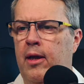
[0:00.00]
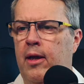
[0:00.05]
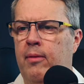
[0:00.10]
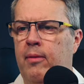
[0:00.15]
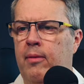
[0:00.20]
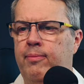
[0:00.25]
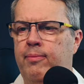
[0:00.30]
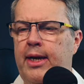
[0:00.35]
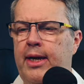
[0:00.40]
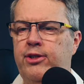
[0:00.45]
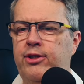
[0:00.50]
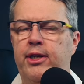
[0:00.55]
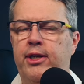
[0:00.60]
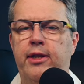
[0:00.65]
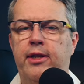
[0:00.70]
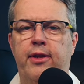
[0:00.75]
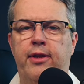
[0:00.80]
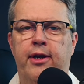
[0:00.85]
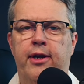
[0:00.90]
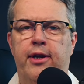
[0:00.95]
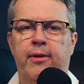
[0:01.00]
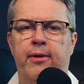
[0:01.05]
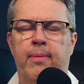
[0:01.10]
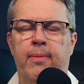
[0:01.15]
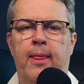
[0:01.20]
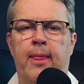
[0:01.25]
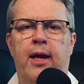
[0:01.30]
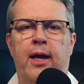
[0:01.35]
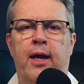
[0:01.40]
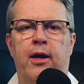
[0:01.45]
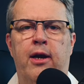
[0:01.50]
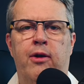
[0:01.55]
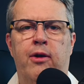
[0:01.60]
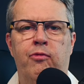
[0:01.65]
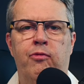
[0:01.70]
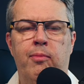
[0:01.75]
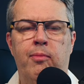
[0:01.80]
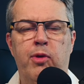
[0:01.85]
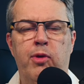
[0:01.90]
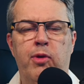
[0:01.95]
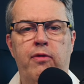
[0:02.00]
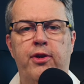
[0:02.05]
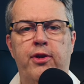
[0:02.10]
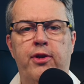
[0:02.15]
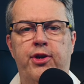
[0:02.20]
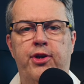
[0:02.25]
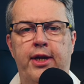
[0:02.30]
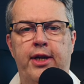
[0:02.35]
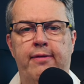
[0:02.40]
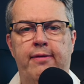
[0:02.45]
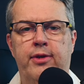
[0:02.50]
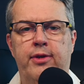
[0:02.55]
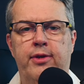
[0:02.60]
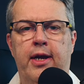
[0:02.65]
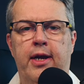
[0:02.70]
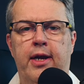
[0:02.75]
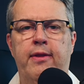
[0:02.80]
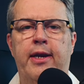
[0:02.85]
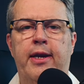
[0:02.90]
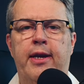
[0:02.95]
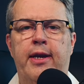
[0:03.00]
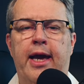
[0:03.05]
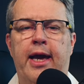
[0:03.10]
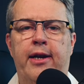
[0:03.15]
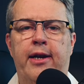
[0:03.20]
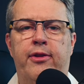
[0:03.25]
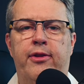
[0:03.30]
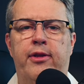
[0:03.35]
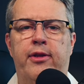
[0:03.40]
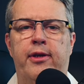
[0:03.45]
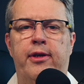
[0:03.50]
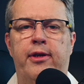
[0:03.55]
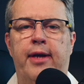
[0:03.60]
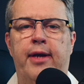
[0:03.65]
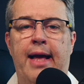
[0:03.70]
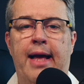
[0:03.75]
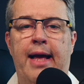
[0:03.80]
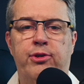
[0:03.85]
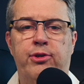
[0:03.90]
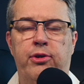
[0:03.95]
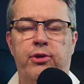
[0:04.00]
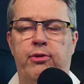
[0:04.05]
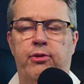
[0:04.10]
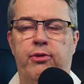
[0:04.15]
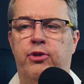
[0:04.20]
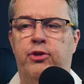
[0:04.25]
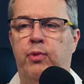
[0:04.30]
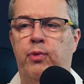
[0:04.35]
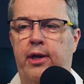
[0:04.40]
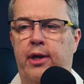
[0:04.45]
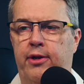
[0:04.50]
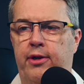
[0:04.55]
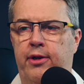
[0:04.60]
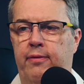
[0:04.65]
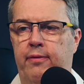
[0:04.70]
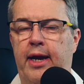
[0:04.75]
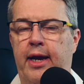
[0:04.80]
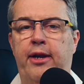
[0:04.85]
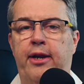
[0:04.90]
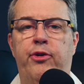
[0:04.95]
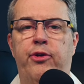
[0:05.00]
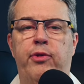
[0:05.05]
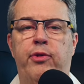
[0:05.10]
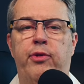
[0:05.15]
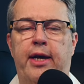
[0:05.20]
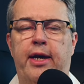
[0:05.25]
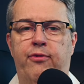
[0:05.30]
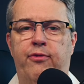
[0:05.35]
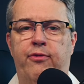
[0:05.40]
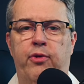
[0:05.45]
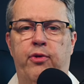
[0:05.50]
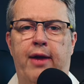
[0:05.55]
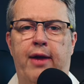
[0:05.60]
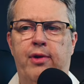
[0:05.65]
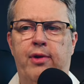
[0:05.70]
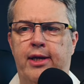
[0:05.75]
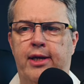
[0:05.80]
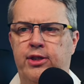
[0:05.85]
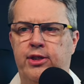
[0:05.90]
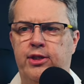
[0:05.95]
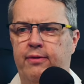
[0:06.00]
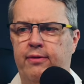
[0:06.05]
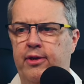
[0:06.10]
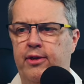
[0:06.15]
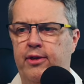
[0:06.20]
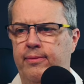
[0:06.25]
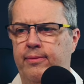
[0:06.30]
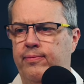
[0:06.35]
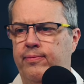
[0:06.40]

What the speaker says: paste it in there, remove the divs, and then edit the absolute to relative. I had to do that for every lesson I've done.